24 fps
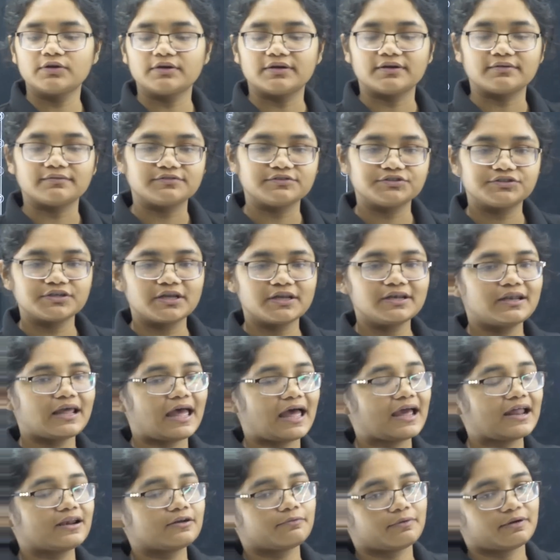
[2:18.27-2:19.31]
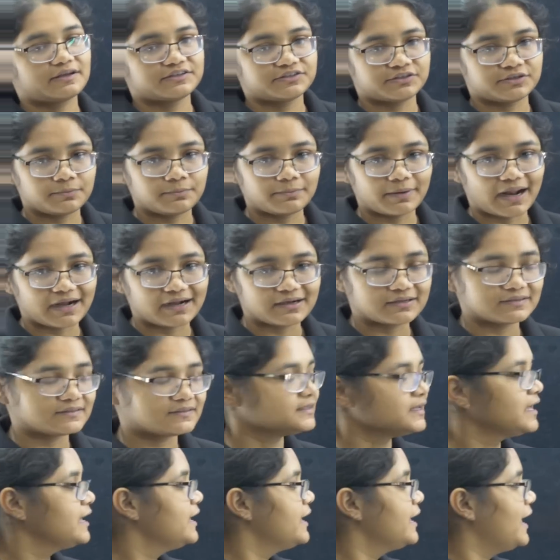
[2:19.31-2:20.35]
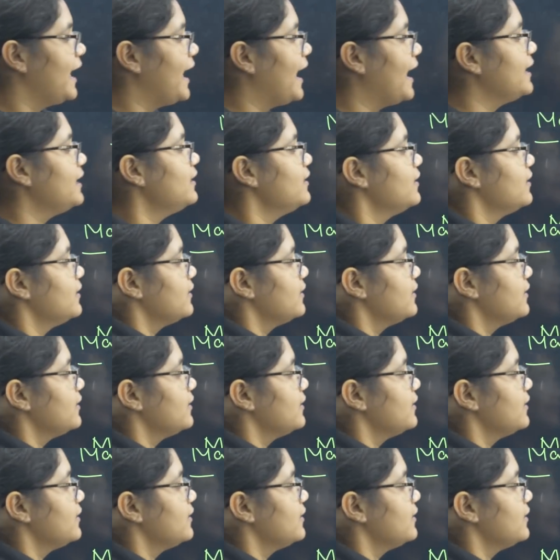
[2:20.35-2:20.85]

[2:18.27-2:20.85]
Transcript: on revision and question practice. And